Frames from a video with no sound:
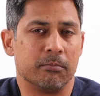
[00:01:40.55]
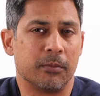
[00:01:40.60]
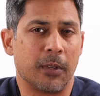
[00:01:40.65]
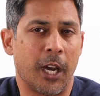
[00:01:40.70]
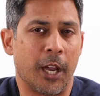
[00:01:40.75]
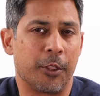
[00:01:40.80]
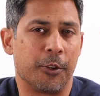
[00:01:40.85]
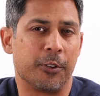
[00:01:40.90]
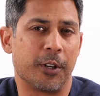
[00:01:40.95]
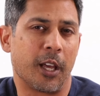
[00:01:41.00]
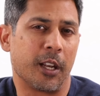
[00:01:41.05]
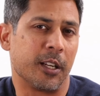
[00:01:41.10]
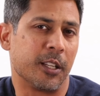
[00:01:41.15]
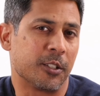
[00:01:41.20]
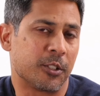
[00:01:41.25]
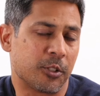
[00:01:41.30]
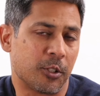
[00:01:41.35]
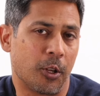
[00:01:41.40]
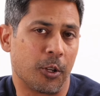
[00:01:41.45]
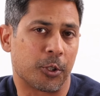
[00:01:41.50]
either not
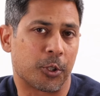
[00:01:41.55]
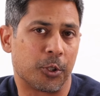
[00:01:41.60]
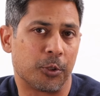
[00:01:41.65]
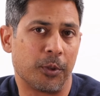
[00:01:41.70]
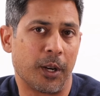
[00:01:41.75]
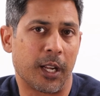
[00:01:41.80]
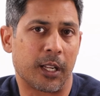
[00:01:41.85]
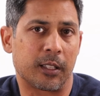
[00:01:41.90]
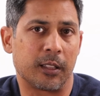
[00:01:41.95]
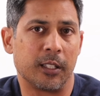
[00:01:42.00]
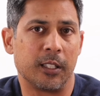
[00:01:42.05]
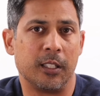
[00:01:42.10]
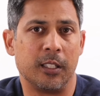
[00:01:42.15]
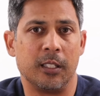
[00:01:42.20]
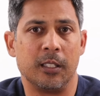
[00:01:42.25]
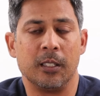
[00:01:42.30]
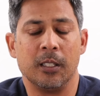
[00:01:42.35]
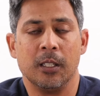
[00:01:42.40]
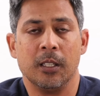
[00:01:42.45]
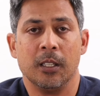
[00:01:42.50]
installed
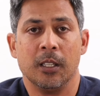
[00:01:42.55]
correctly.